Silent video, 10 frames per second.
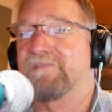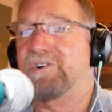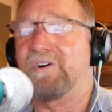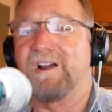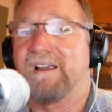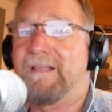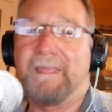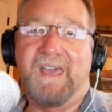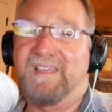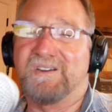car,
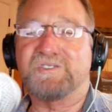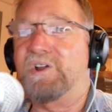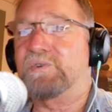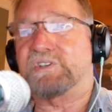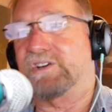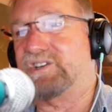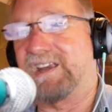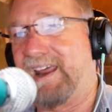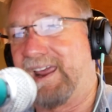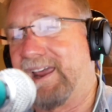there's no such
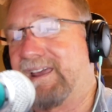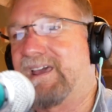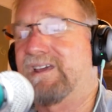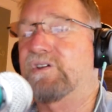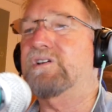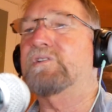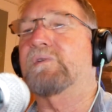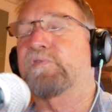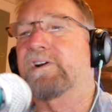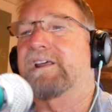thing. You can do
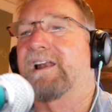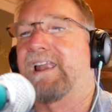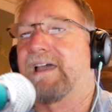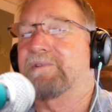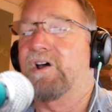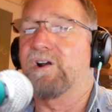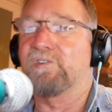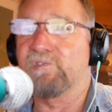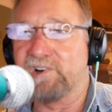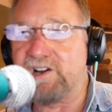a front end alignment on a
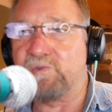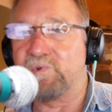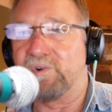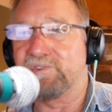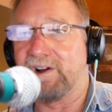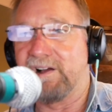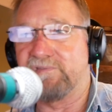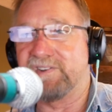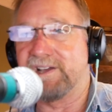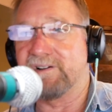rear wheel drive
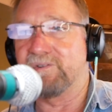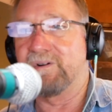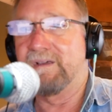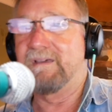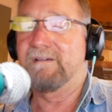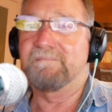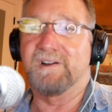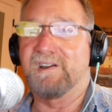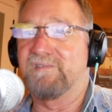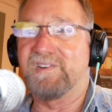vehicle,
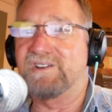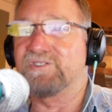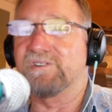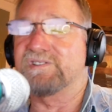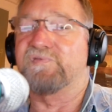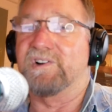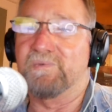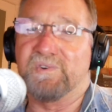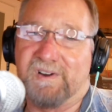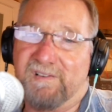but an Avenger is a front
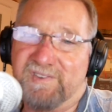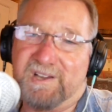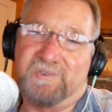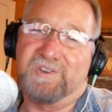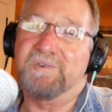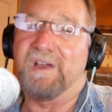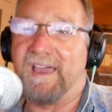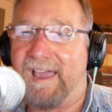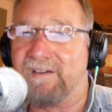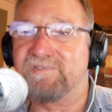wheel drive vehicle. You
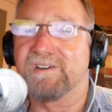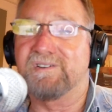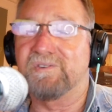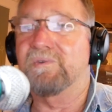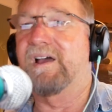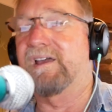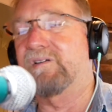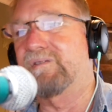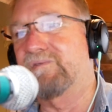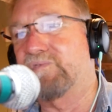have to do
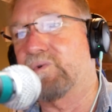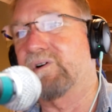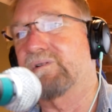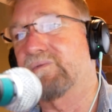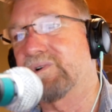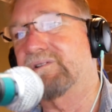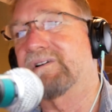a four wheel